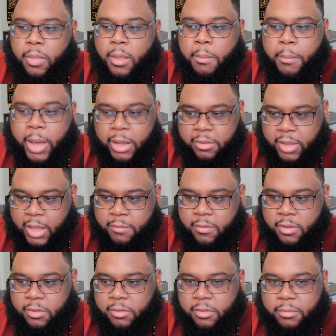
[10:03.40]
Mike
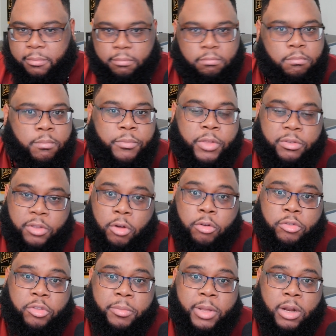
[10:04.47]
Davis is
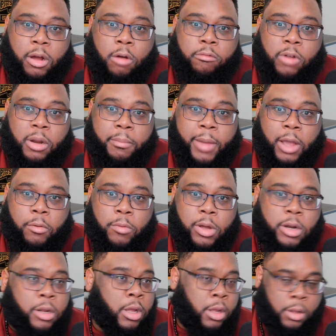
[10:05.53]
going to be the running back
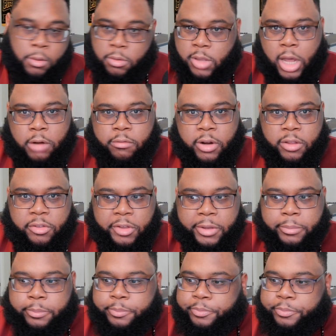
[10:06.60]
one, not a running team.